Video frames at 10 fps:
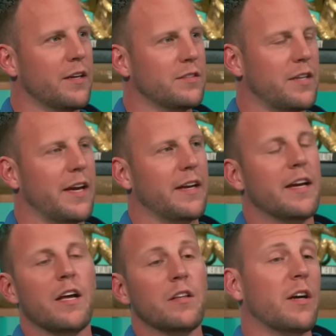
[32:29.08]
saying,
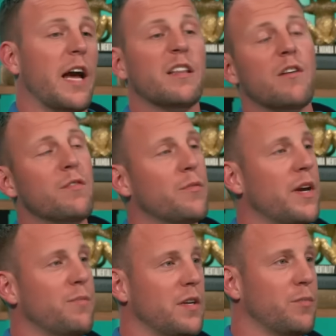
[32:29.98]
look, I love when you
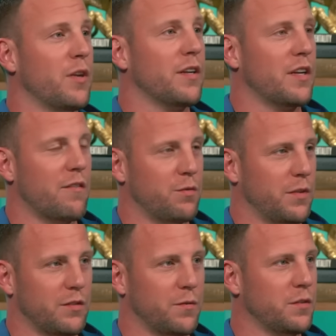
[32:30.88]
make people uncomfortable.
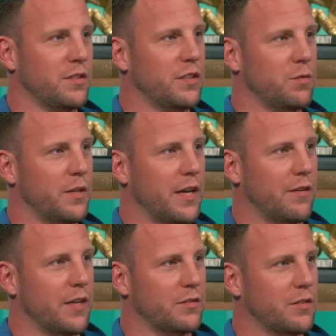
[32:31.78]
It was the first thing he tweeted
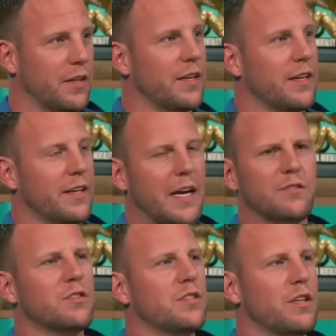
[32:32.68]
out yesterday. Guys,
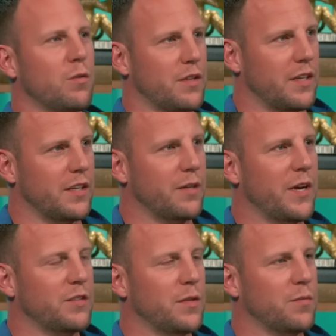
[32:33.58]
just deal with it. He
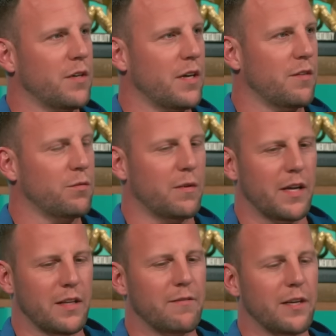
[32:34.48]
makes people uncomfortable. I
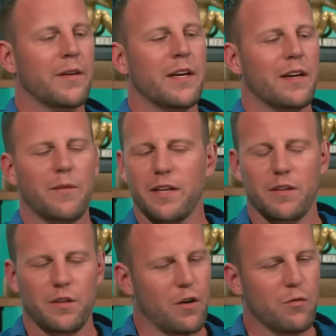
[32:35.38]
love it. I'm like,
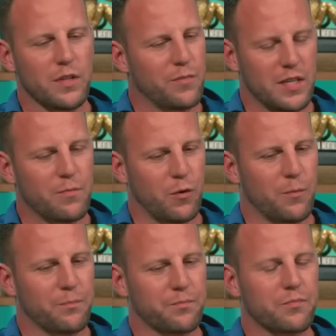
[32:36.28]
the only
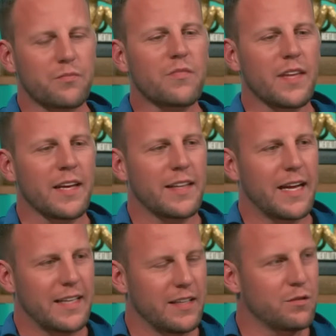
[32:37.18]
people
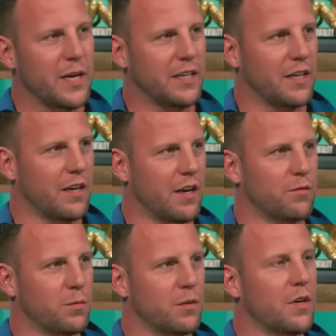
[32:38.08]
that he's making
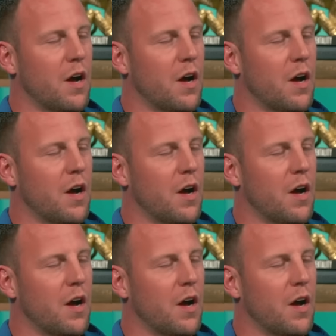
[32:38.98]
uncomfortable